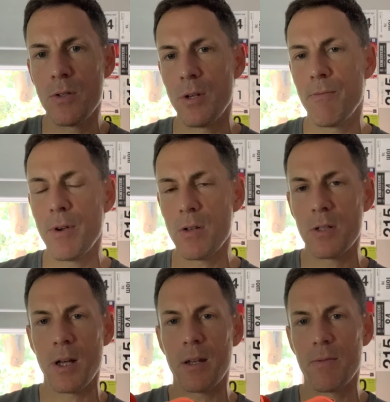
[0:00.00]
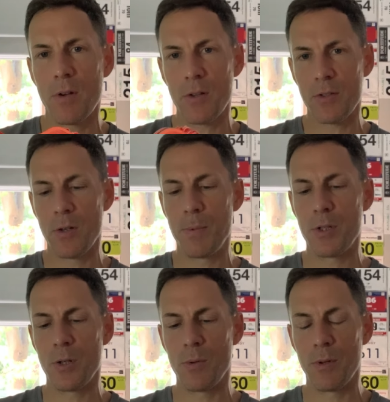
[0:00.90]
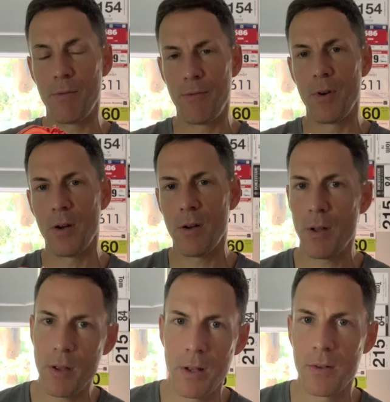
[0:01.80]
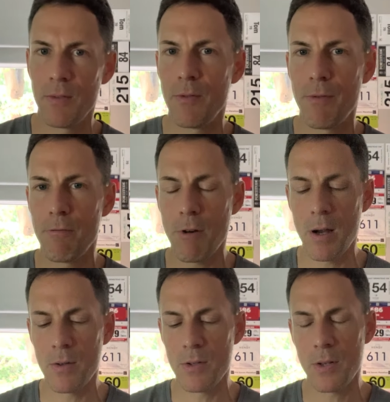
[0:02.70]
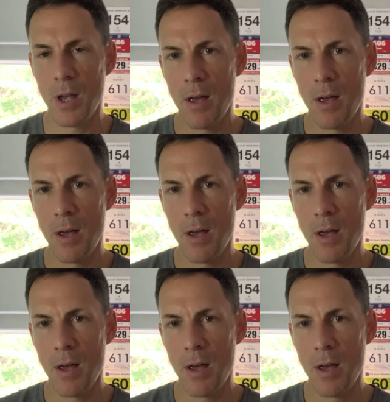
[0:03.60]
It feels like you've got a super shoe on your foot, and for roads,